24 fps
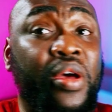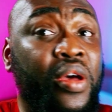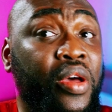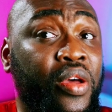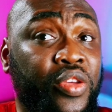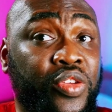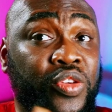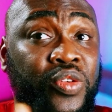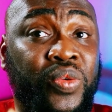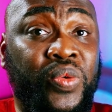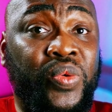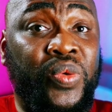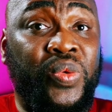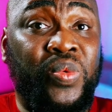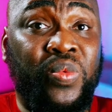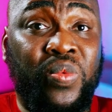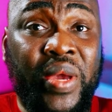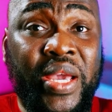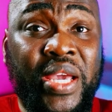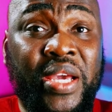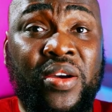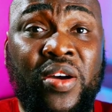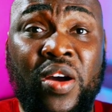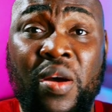You could
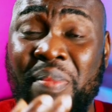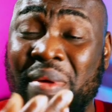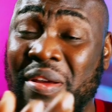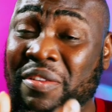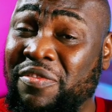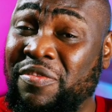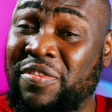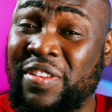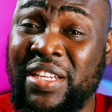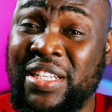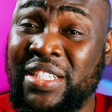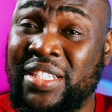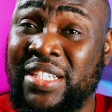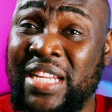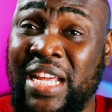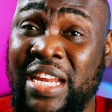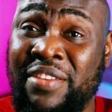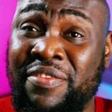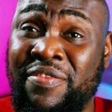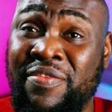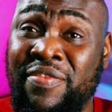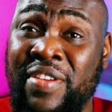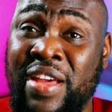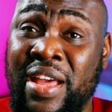wake up and finish that
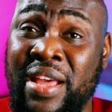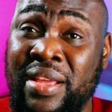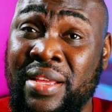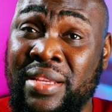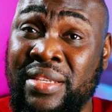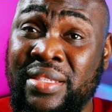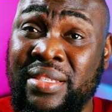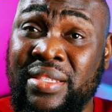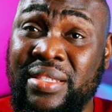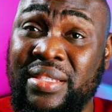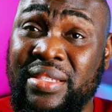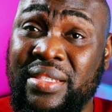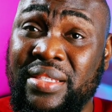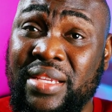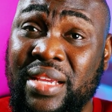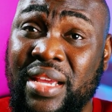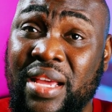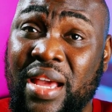fast.